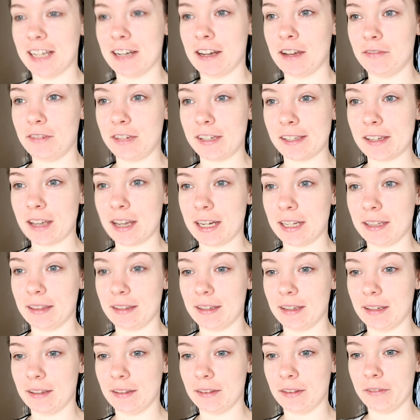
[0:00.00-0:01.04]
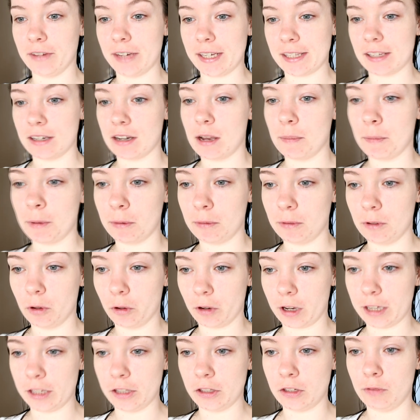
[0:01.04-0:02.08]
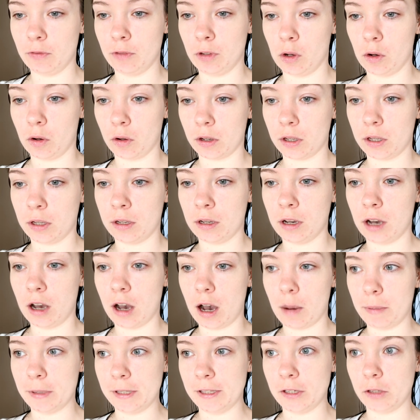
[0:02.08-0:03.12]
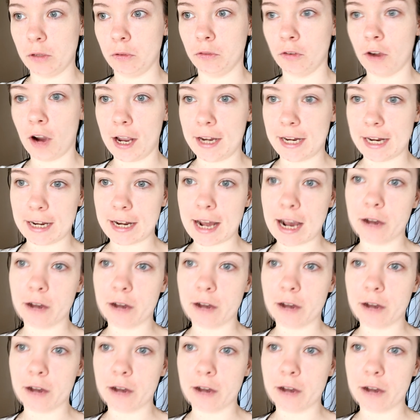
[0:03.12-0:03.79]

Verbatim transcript: and I've decided that the reason I'm not going to vlog up until Friday